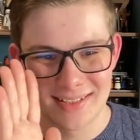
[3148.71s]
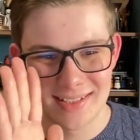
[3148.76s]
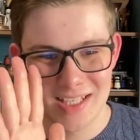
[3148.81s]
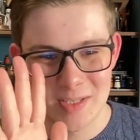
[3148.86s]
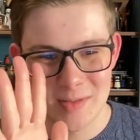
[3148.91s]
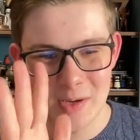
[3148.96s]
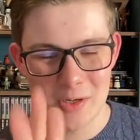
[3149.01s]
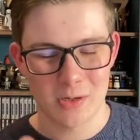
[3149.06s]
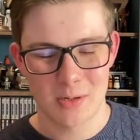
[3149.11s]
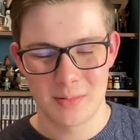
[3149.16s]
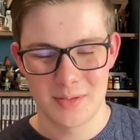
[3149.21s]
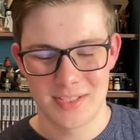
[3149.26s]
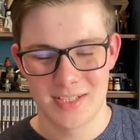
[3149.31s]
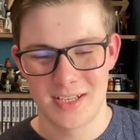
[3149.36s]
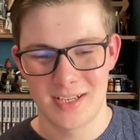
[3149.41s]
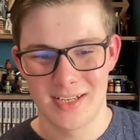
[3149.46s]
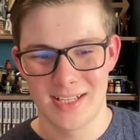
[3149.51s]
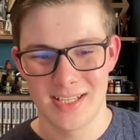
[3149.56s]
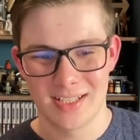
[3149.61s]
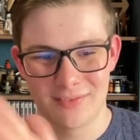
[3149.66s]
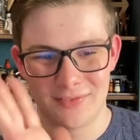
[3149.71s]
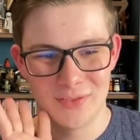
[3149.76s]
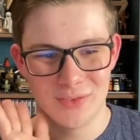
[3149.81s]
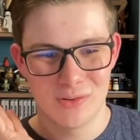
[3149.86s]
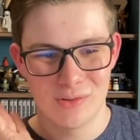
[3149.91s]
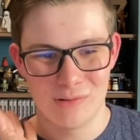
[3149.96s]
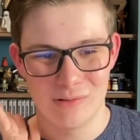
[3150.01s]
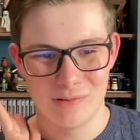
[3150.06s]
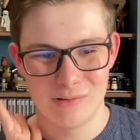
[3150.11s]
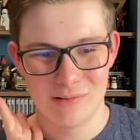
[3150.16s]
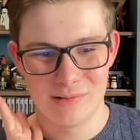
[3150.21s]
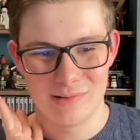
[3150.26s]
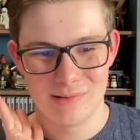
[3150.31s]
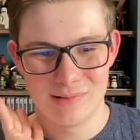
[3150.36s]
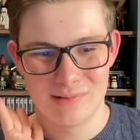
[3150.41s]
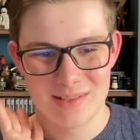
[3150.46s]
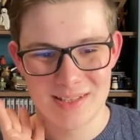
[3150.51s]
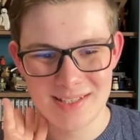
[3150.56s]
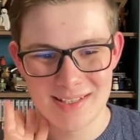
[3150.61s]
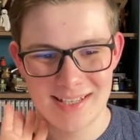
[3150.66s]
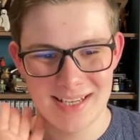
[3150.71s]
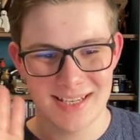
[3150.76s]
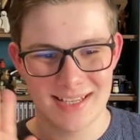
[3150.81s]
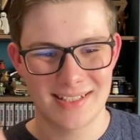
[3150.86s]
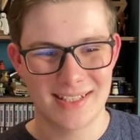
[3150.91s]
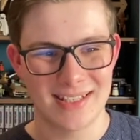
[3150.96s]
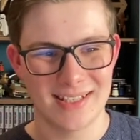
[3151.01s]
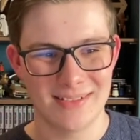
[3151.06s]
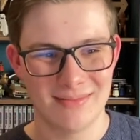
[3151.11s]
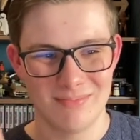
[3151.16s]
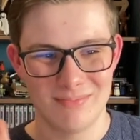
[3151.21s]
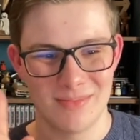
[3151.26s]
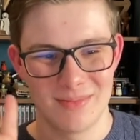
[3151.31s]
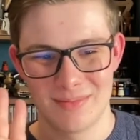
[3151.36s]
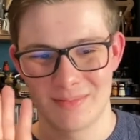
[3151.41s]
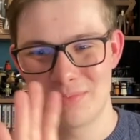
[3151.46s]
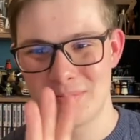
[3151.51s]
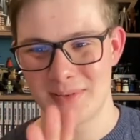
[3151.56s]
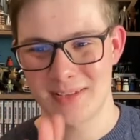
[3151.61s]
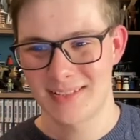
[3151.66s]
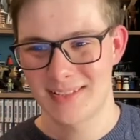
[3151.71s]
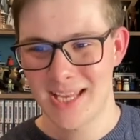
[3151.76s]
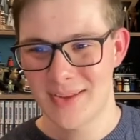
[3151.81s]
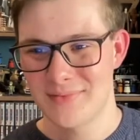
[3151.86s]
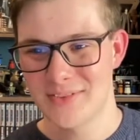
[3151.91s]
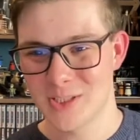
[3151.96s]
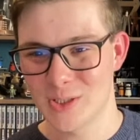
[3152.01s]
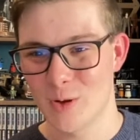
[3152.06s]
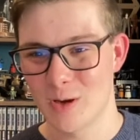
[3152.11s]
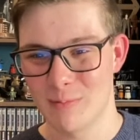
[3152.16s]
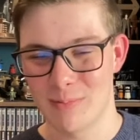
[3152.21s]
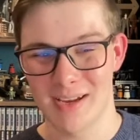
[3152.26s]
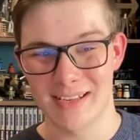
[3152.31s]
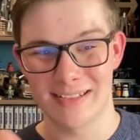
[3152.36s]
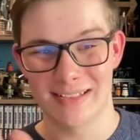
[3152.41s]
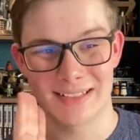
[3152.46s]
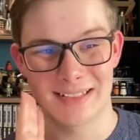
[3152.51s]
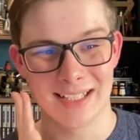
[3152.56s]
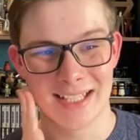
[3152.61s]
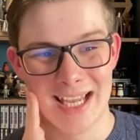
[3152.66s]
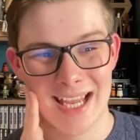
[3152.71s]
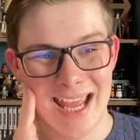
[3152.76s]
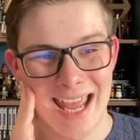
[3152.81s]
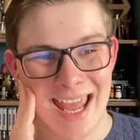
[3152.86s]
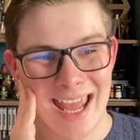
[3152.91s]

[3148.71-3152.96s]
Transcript: smash weapon Sarlacc for 60, 70 quid basically.